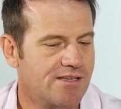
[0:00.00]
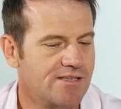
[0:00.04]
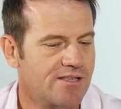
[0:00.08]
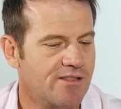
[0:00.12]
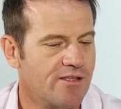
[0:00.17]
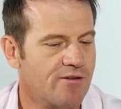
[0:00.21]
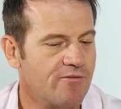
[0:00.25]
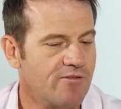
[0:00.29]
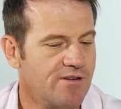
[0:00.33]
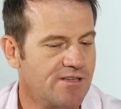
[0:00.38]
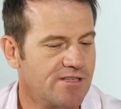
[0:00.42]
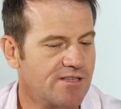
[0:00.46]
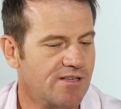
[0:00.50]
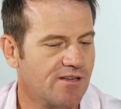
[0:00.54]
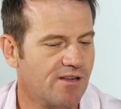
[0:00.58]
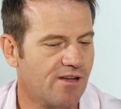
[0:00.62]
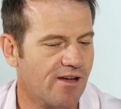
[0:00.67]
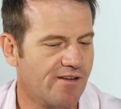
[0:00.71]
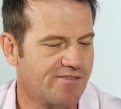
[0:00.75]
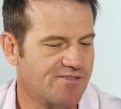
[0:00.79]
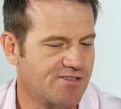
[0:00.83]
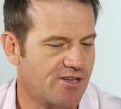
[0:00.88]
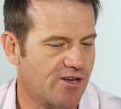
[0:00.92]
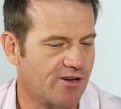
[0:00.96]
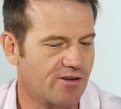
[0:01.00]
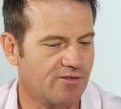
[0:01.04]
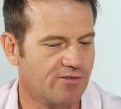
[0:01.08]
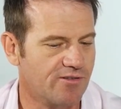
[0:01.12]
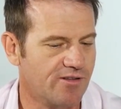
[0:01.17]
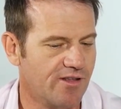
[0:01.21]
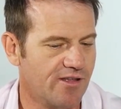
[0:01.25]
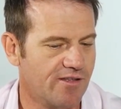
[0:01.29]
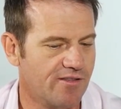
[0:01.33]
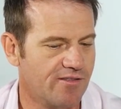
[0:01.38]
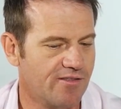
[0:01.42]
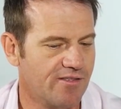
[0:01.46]
so there is a life cycle
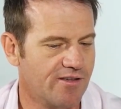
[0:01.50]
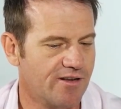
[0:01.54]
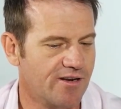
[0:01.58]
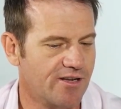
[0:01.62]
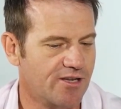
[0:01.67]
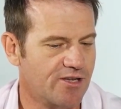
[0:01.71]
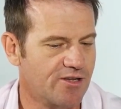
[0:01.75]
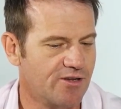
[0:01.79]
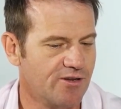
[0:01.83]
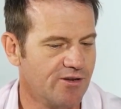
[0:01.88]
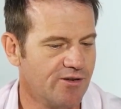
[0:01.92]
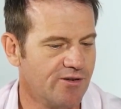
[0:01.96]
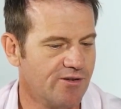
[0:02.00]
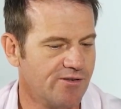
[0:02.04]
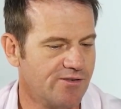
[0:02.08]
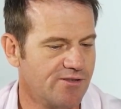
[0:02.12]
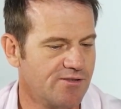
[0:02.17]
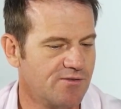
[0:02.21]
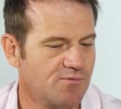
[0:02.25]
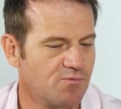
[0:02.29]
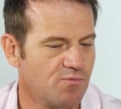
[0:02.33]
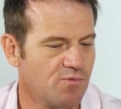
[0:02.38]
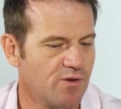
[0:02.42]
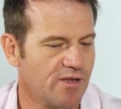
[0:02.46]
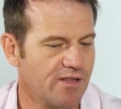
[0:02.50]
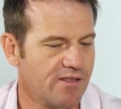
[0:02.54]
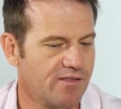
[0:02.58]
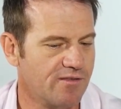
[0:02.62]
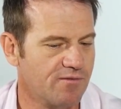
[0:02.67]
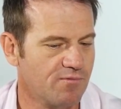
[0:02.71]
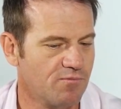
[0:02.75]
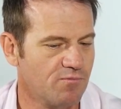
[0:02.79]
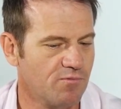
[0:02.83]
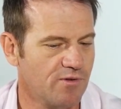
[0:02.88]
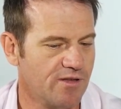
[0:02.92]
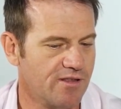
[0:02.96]
that, that occurs with,
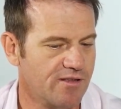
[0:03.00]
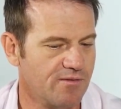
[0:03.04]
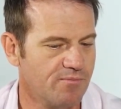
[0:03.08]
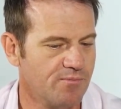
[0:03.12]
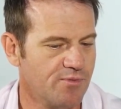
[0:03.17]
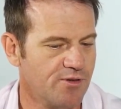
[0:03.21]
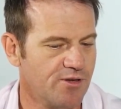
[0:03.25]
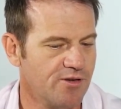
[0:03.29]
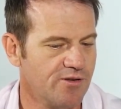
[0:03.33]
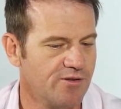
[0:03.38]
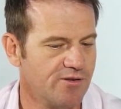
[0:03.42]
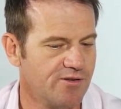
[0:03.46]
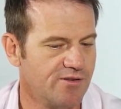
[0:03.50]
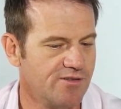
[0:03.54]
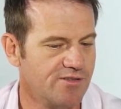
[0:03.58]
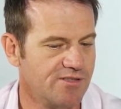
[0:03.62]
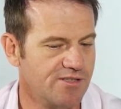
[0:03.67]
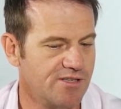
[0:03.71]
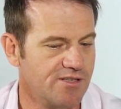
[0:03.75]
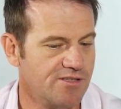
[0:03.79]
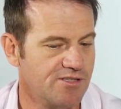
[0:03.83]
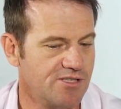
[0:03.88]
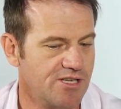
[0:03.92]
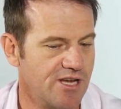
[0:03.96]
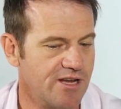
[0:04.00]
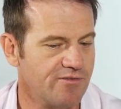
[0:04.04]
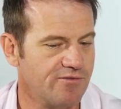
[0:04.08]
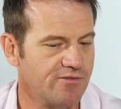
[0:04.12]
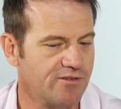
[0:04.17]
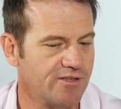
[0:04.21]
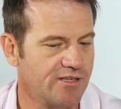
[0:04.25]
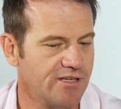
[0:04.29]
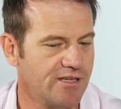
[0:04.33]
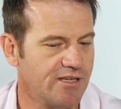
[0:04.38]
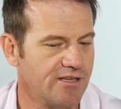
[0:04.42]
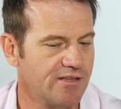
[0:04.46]
with computers, and
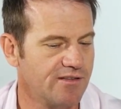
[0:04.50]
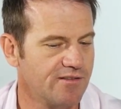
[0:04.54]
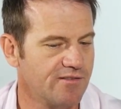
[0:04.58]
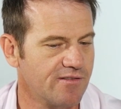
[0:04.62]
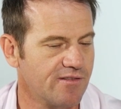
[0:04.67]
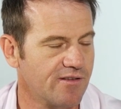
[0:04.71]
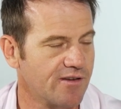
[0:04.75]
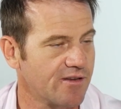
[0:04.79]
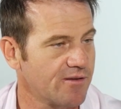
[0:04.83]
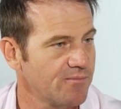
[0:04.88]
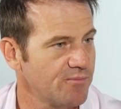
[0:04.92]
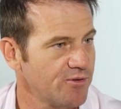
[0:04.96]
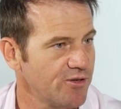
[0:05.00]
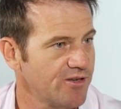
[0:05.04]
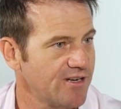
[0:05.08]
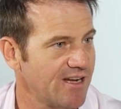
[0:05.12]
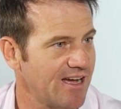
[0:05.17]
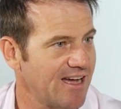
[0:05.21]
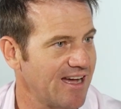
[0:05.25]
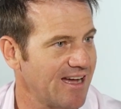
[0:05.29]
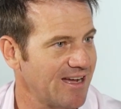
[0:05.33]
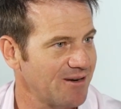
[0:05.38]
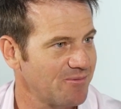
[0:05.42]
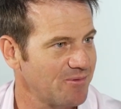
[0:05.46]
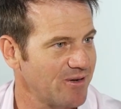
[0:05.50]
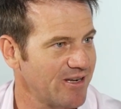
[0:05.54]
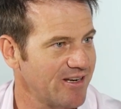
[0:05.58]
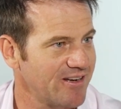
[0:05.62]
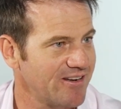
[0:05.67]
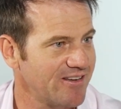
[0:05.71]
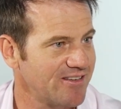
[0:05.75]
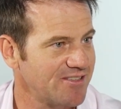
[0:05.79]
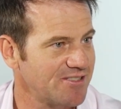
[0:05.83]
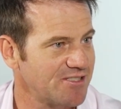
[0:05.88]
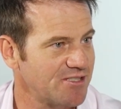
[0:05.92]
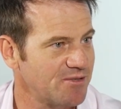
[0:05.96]
generally the computer hardware
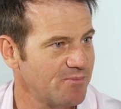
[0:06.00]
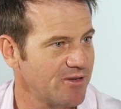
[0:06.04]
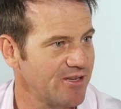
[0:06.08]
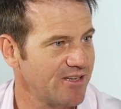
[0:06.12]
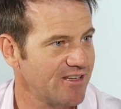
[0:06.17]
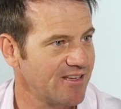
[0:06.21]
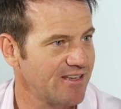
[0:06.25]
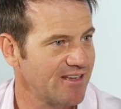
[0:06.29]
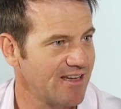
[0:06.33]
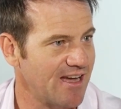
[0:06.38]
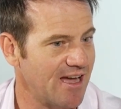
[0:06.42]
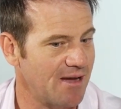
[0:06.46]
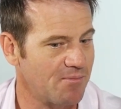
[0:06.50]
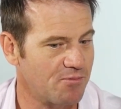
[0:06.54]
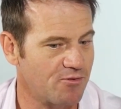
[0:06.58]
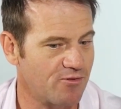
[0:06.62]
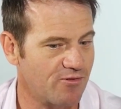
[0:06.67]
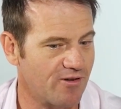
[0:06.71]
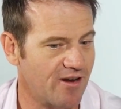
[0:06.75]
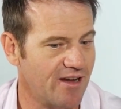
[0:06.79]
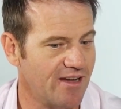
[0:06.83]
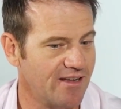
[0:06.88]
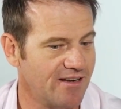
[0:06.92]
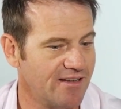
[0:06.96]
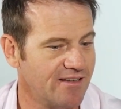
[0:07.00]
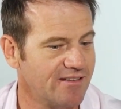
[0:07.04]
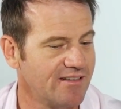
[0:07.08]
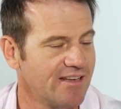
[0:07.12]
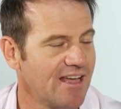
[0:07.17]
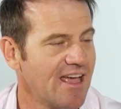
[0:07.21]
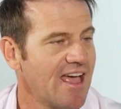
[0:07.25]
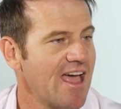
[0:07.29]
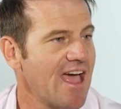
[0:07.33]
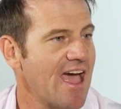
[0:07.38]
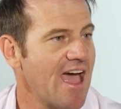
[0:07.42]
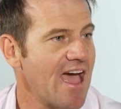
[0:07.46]
needs to be upgraded
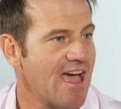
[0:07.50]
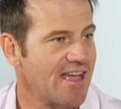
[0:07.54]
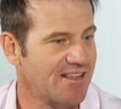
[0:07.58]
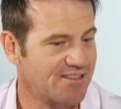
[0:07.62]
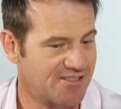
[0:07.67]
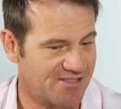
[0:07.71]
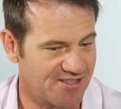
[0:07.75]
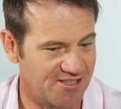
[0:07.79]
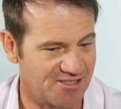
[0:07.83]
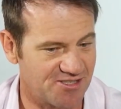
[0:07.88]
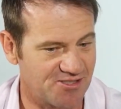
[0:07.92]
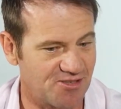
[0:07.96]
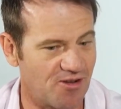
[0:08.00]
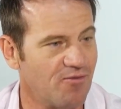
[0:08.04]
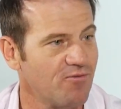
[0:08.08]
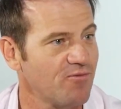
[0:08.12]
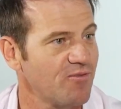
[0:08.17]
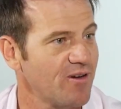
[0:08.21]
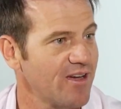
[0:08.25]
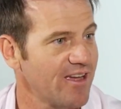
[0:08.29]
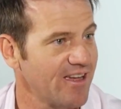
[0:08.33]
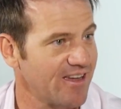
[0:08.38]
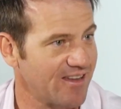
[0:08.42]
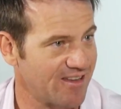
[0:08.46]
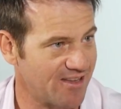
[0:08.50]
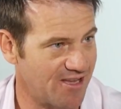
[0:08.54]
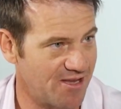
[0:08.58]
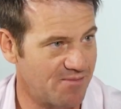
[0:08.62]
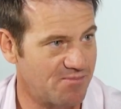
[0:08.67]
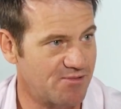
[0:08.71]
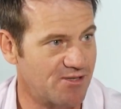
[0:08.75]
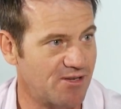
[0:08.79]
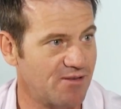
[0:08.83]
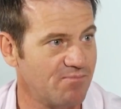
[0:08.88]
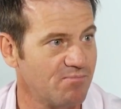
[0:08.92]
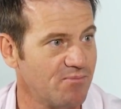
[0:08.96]
as the software
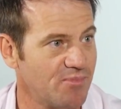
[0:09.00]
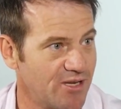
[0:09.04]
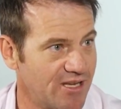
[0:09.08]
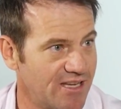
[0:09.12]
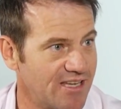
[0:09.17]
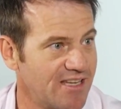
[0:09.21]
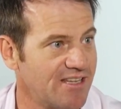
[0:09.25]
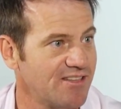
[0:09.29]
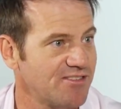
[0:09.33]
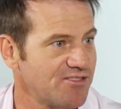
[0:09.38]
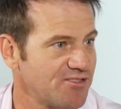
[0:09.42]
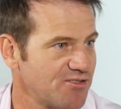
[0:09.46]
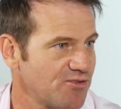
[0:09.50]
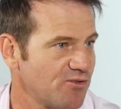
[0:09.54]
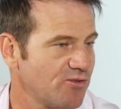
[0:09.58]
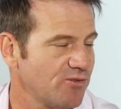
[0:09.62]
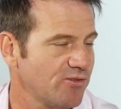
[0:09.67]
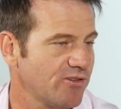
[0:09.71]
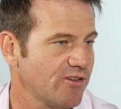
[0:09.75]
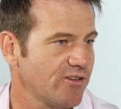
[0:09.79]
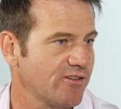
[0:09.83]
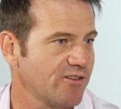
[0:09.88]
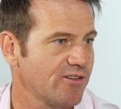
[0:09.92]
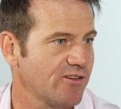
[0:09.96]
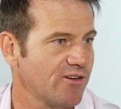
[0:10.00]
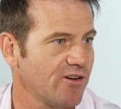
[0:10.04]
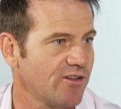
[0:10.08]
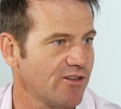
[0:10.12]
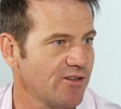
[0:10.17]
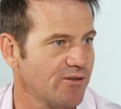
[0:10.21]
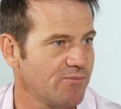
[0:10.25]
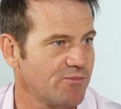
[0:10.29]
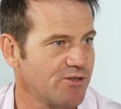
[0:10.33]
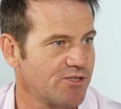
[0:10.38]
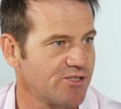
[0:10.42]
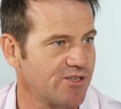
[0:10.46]
keeps on being installed on the on
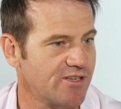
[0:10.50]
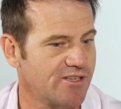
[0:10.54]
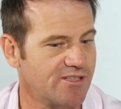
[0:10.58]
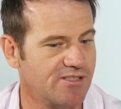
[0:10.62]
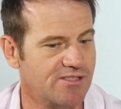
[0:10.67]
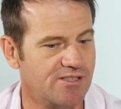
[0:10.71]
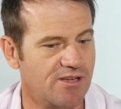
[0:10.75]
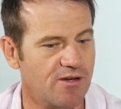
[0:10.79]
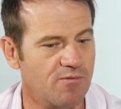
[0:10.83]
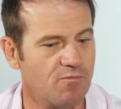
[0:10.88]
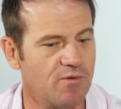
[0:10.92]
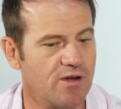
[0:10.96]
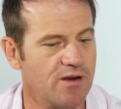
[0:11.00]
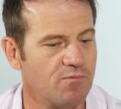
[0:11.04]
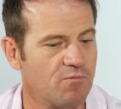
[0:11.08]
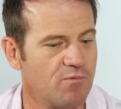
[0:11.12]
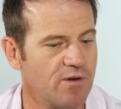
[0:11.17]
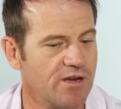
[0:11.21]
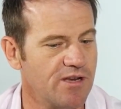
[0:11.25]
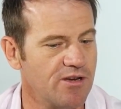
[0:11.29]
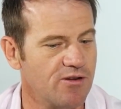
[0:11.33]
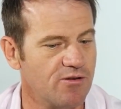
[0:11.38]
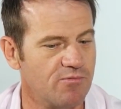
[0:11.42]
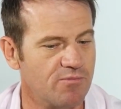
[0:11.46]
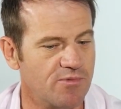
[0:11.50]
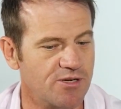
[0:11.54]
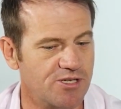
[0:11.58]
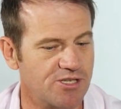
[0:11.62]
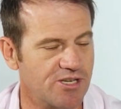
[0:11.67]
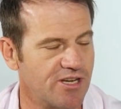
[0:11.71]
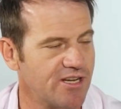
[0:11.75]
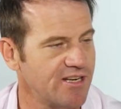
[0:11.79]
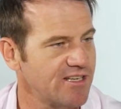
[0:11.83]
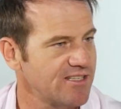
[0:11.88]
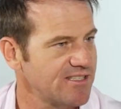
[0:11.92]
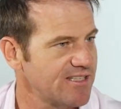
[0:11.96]
the machine. So when, when your
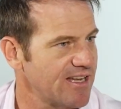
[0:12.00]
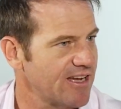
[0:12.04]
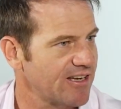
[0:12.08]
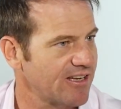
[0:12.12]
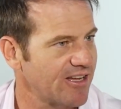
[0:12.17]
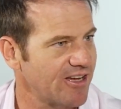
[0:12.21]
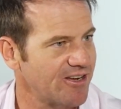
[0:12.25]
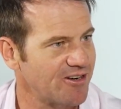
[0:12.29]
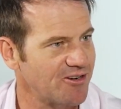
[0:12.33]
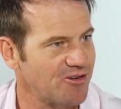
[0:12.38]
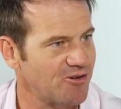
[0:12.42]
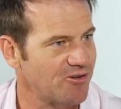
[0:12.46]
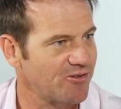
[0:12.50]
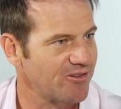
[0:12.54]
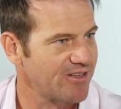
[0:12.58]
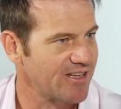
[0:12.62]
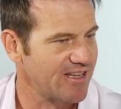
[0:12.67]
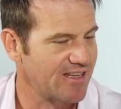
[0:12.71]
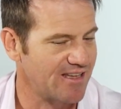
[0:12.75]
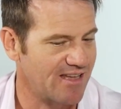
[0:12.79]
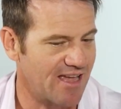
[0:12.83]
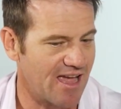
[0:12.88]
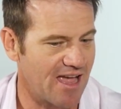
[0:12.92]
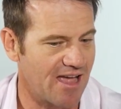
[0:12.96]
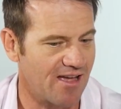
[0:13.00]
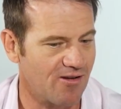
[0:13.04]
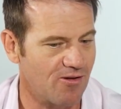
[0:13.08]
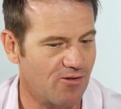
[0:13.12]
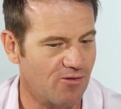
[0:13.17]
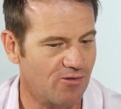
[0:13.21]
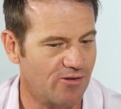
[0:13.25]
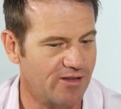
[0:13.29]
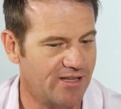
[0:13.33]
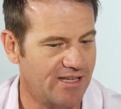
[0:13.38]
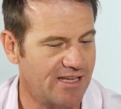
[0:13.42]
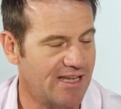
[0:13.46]
machine is downloading all the
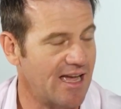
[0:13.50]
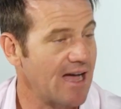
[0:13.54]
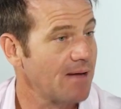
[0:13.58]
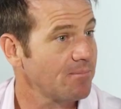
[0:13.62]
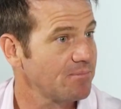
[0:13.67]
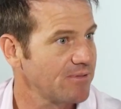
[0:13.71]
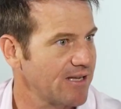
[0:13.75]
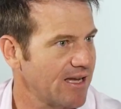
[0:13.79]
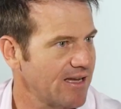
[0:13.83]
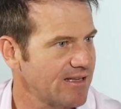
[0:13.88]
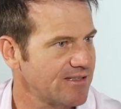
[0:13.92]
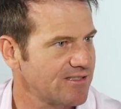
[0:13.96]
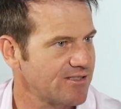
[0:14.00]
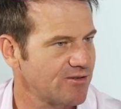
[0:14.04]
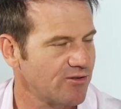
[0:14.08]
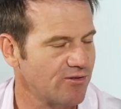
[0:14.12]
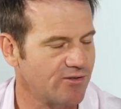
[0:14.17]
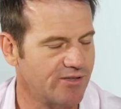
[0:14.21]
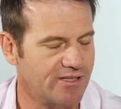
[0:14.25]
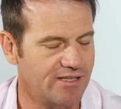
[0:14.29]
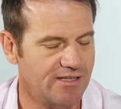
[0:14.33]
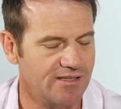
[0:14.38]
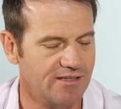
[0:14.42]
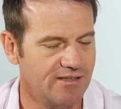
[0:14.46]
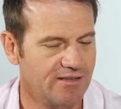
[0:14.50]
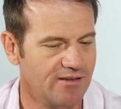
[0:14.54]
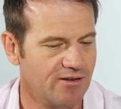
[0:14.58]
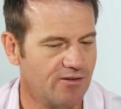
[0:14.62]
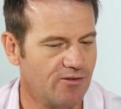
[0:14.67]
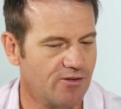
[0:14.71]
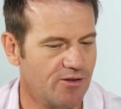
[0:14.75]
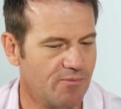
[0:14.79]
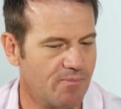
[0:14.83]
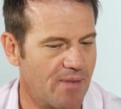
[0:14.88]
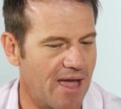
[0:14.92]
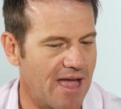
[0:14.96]
all the updates and all the
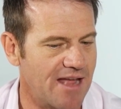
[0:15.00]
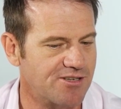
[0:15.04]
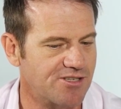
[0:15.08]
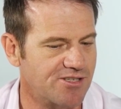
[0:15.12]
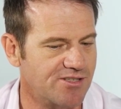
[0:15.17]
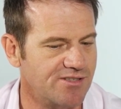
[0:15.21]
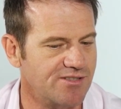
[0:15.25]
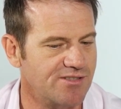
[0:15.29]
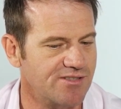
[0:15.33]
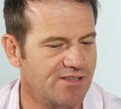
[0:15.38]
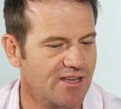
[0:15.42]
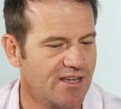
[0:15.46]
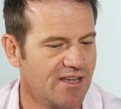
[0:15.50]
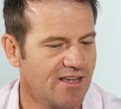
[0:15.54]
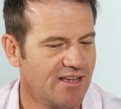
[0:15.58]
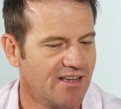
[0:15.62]
all the patches,